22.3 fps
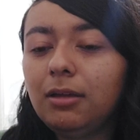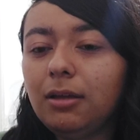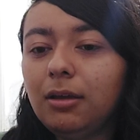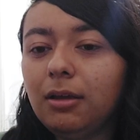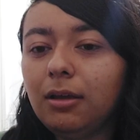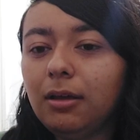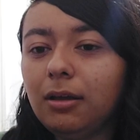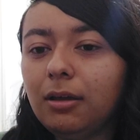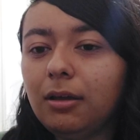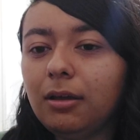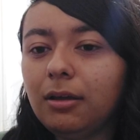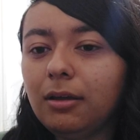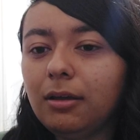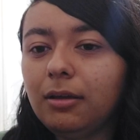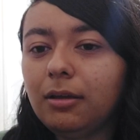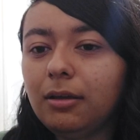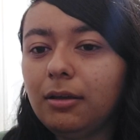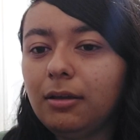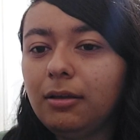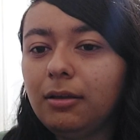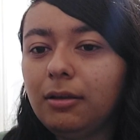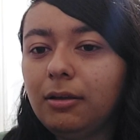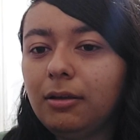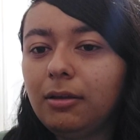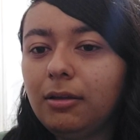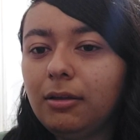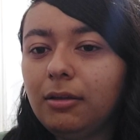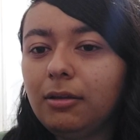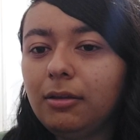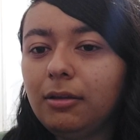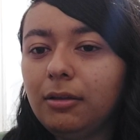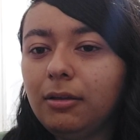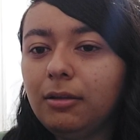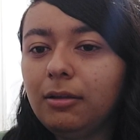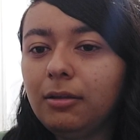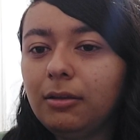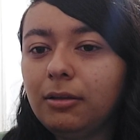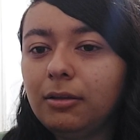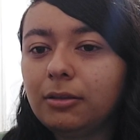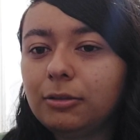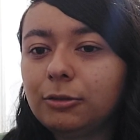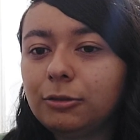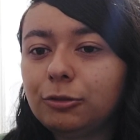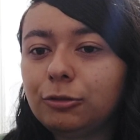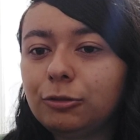uh, in
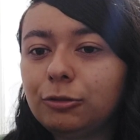the